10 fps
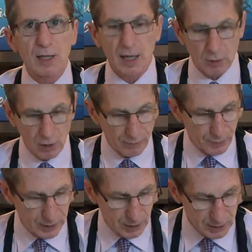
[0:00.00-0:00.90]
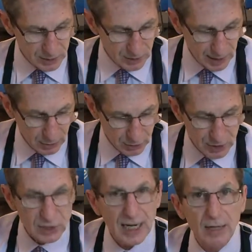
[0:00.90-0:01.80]
the head off, because then you're
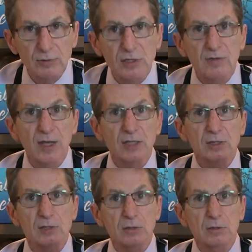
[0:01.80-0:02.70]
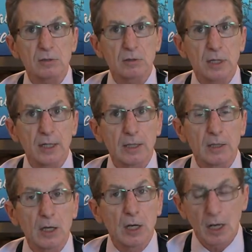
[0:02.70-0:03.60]
just down to this, all right?
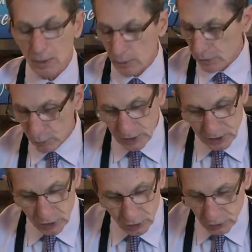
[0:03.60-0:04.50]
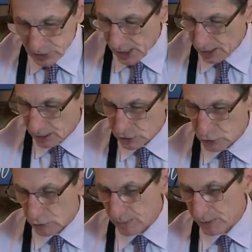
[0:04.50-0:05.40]
The reason you use head-on
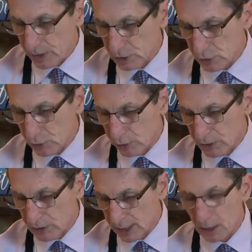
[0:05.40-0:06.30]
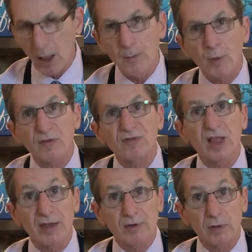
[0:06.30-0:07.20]
shrimp is you're going to get a lot more
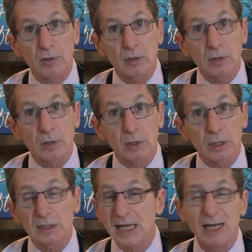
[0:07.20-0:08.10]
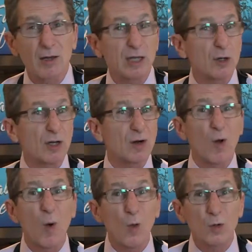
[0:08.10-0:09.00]
flavor, all right? It's kind of like cooking a
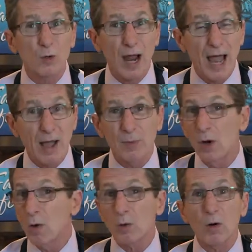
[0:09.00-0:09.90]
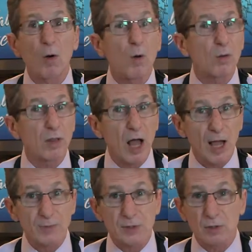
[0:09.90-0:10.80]
whole crab or a whole
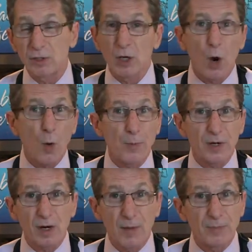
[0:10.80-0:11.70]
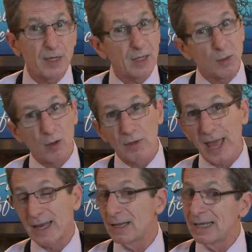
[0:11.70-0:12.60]
lobster, and you open it up and you get all
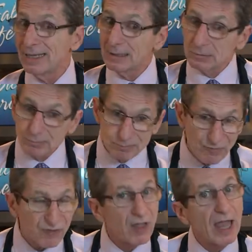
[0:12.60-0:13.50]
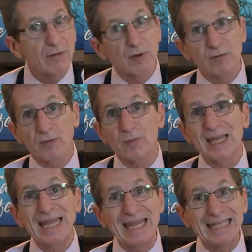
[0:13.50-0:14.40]
that flavoring from the
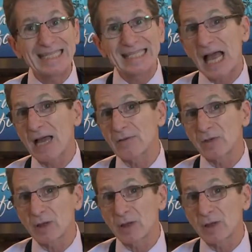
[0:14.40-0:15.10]
inside of the